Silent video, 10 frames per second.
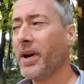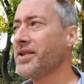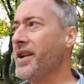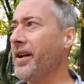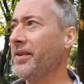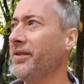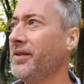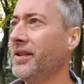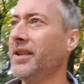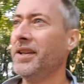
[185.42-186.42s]
ways now.
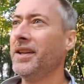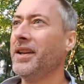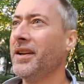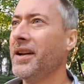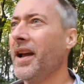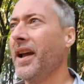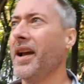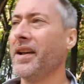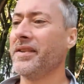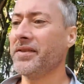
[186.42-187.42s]

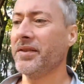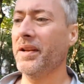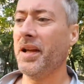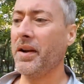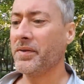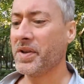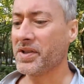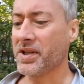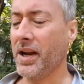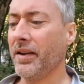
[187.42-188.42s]
And it was
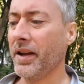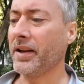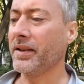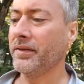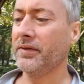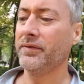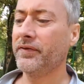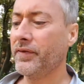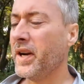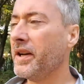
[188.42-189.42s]
just kind of like
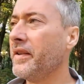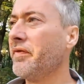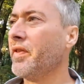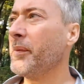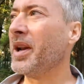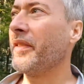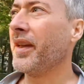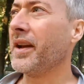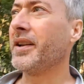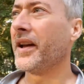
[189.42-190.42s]
funny for me to
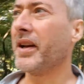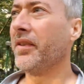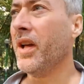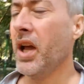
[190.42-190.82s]
think, like, if